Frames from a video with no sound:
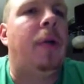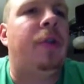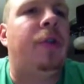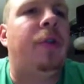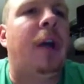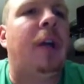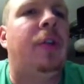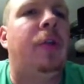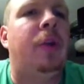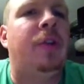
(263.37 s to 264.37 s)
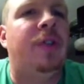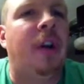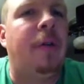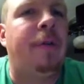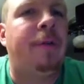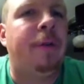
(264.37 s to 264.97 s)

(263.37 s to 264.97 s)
is attracted to itself,